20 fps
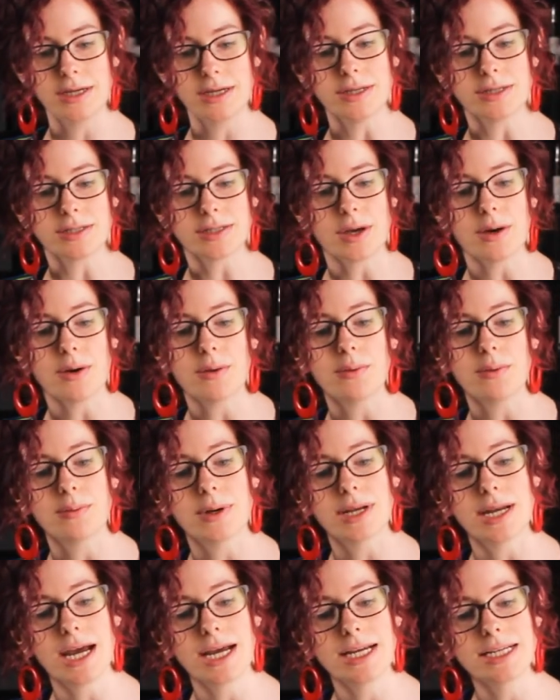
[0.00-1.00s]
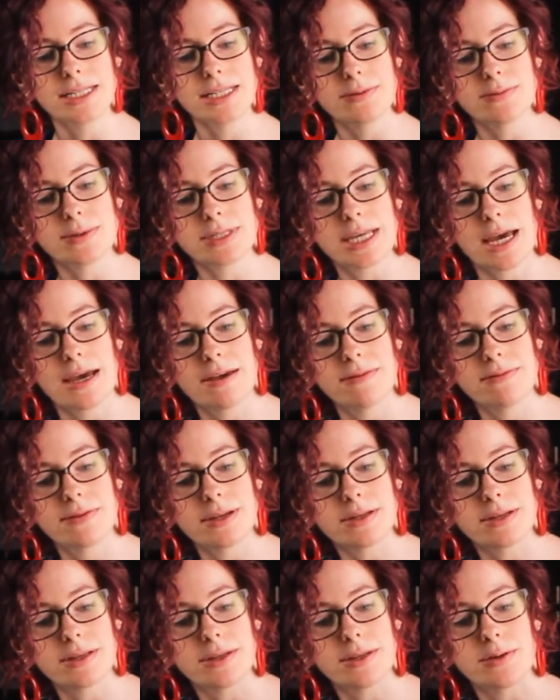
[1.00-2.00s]
So what I did was I
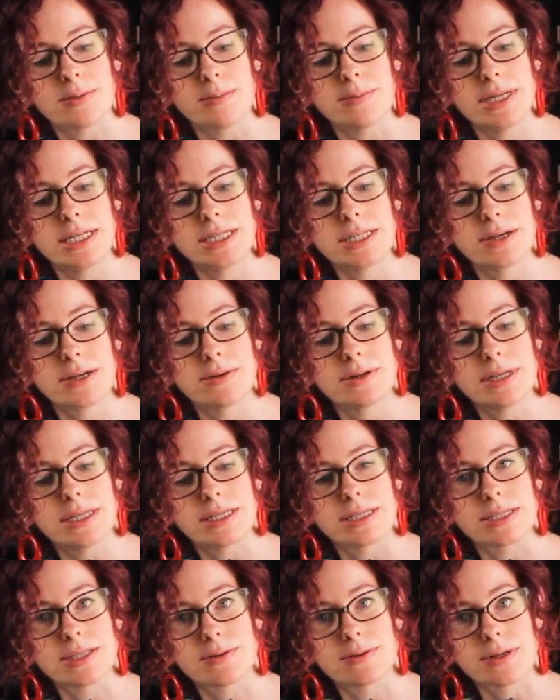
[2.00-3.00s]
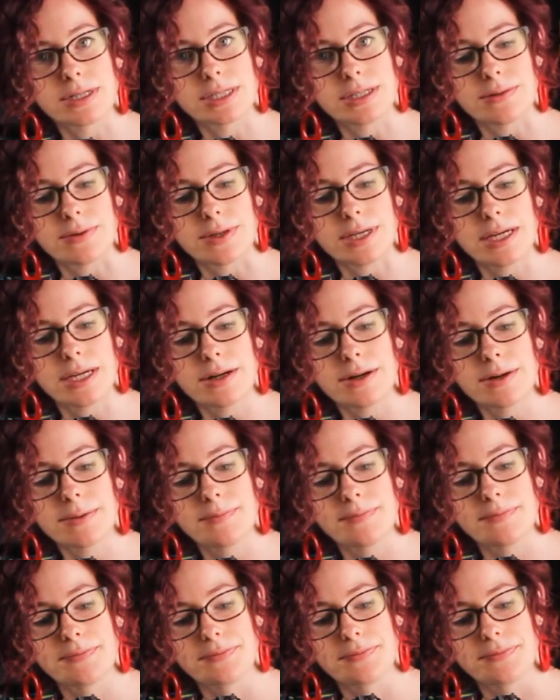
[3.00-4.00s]
found a little mid-tone in this crystal here,